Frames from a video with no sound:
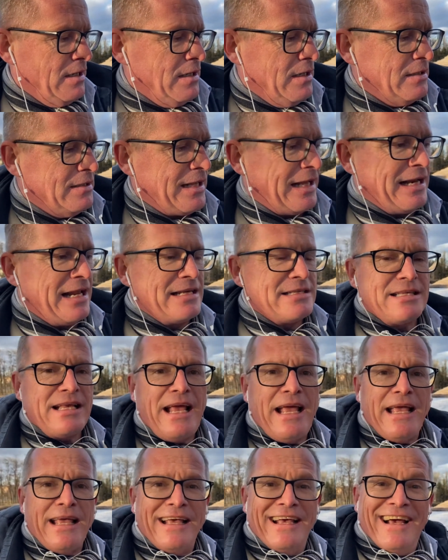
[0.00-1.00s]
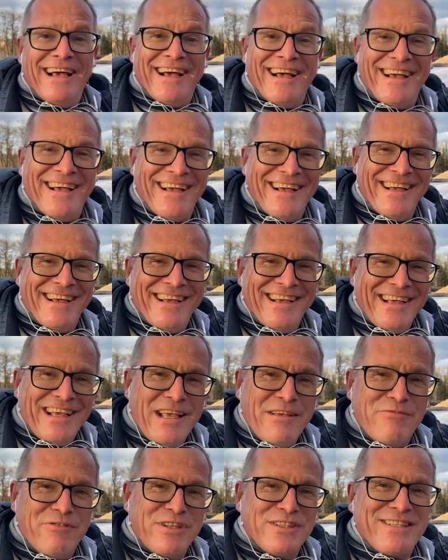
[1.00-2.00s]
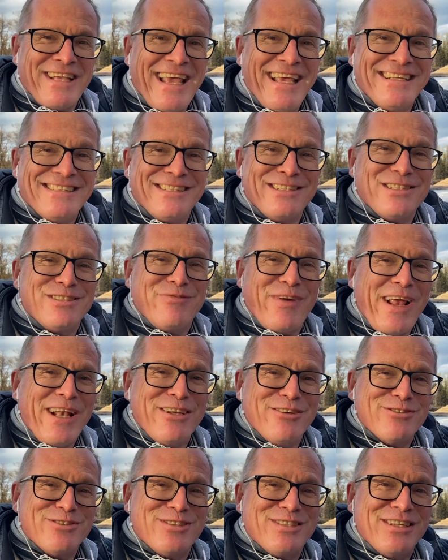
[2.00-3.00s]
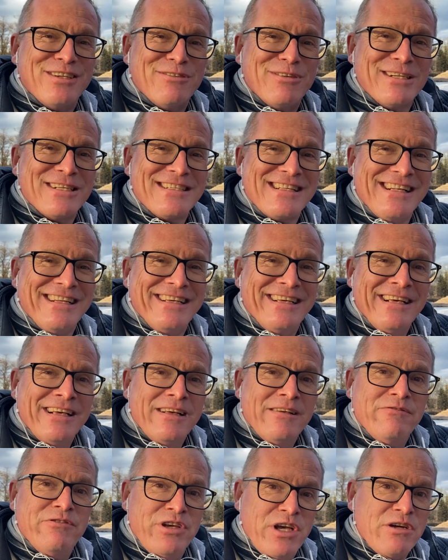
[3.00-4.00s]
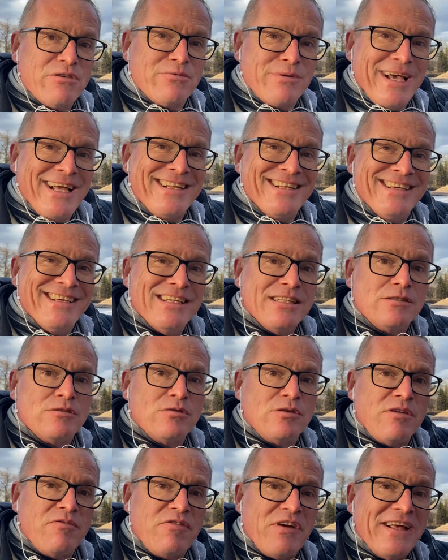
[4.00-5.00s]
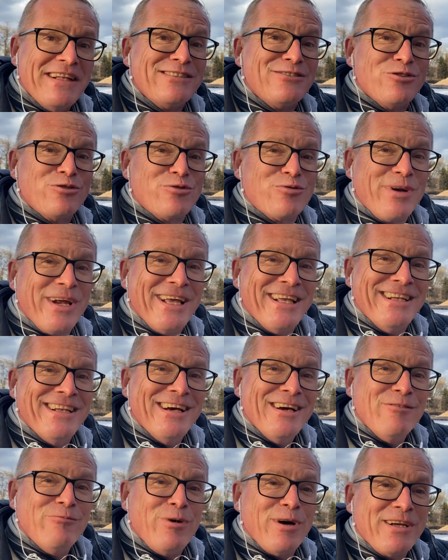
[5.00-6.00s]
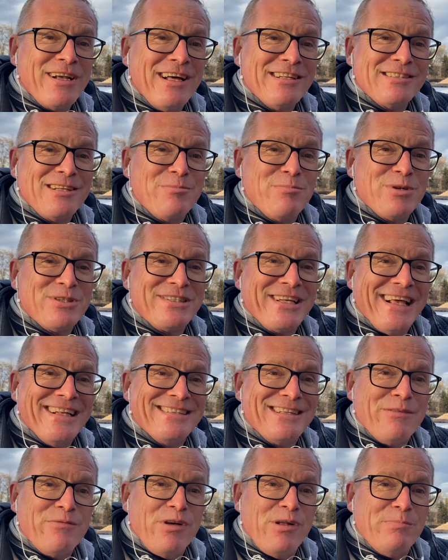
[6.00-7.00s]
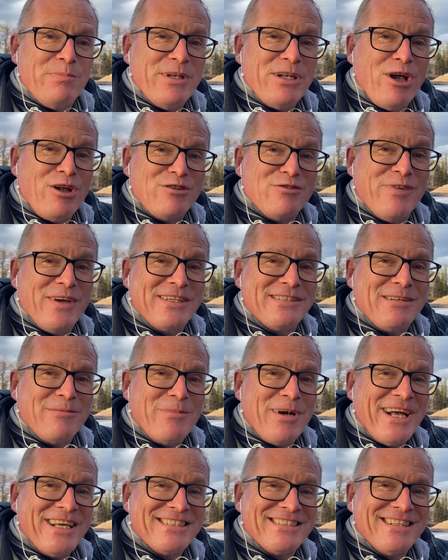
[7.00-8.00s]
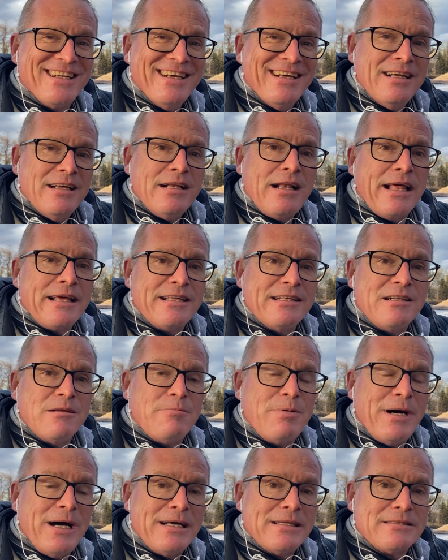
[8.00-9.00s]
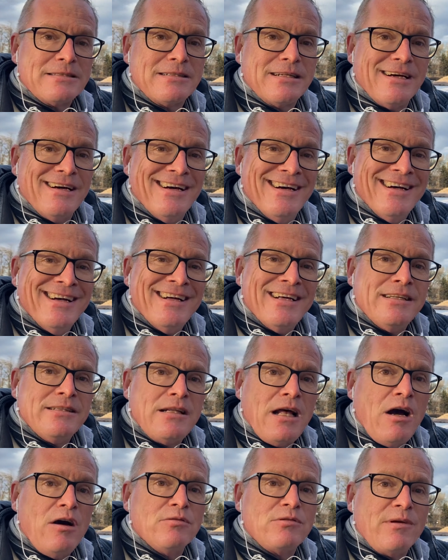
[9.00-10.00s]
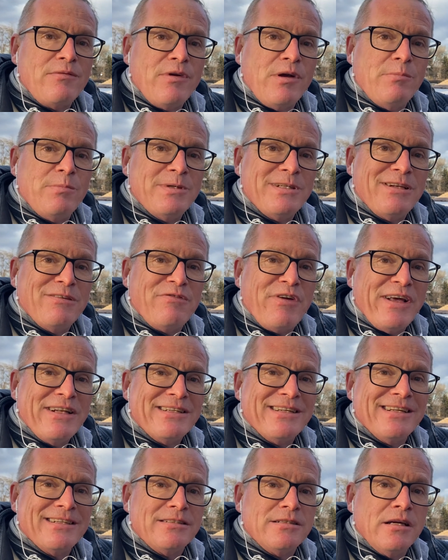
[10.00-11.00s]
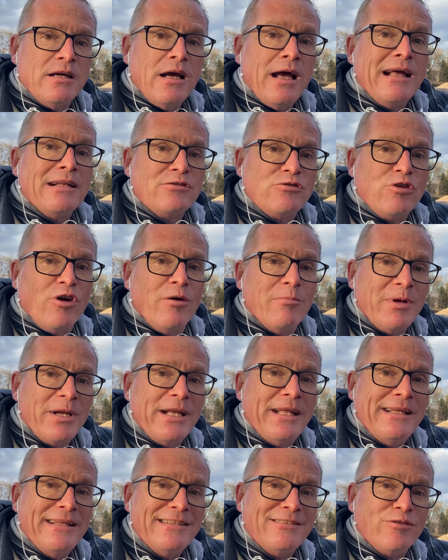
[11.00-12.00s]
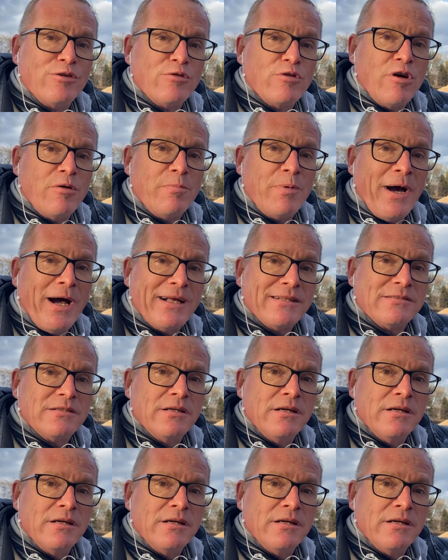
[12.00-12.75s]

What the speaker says: then I say, if we take these values seriously, we are ready to defend Ukraine 100%. They will be not victimized like in the past. Yeah? Now they will be defended. And Germany, do your part.